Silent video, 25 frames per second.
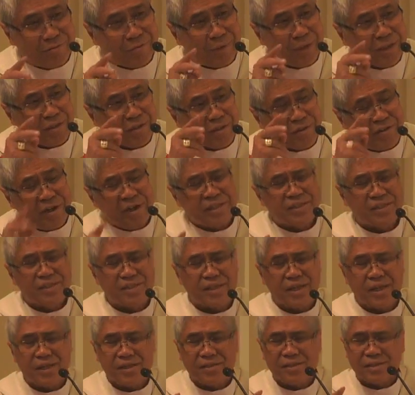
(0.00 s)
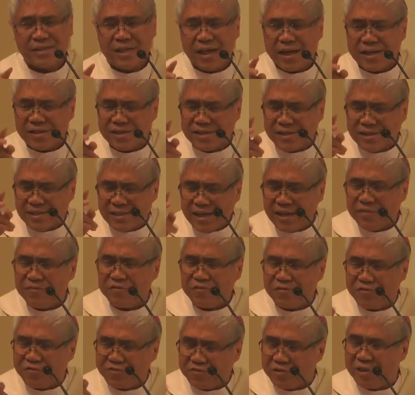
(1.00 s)
when Christians are set
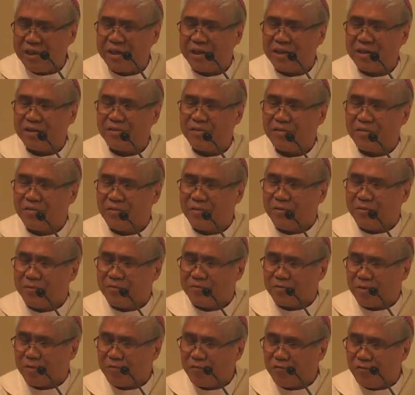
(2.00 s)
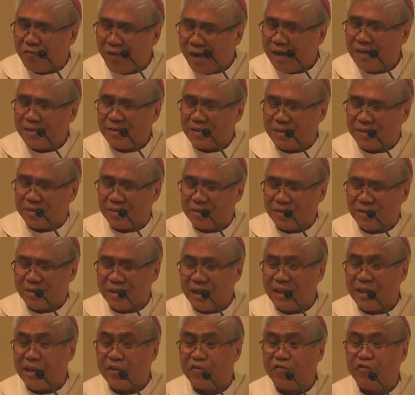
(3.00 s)
free from vices.
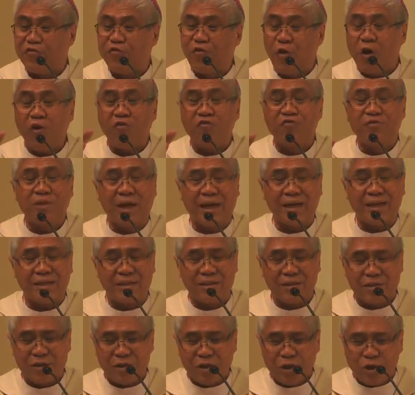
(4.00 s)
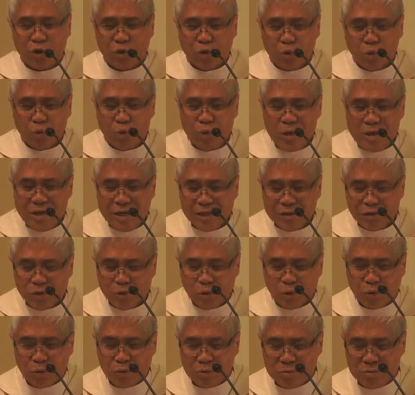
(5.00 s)
And the fourth night, we are
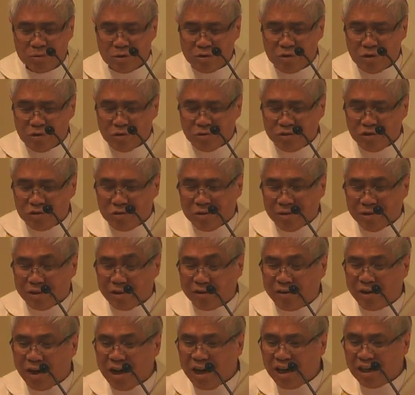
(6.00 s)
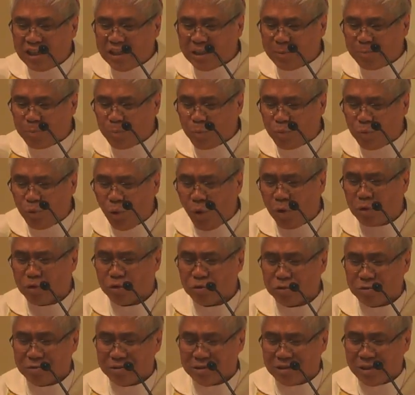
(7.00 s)
told, Christ
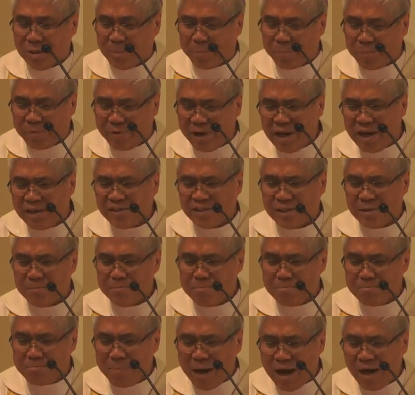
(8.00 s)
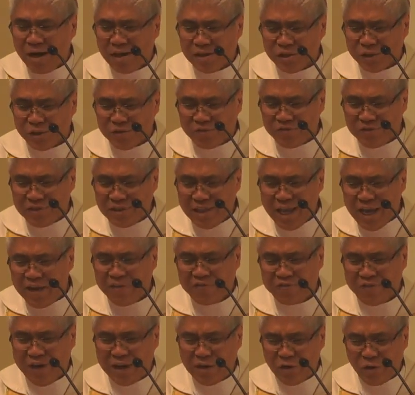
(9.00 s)
broke the prison bars of
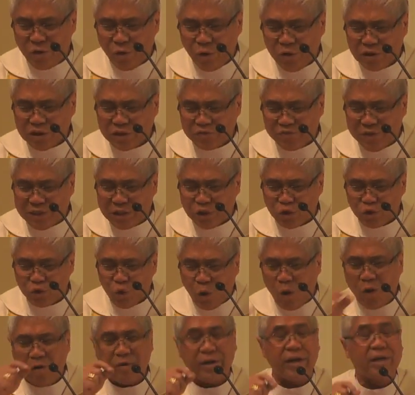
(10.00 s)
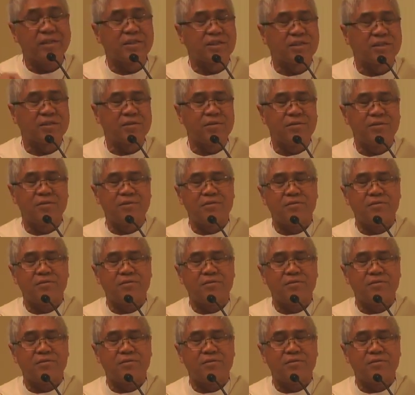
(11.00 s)
death and rose victorious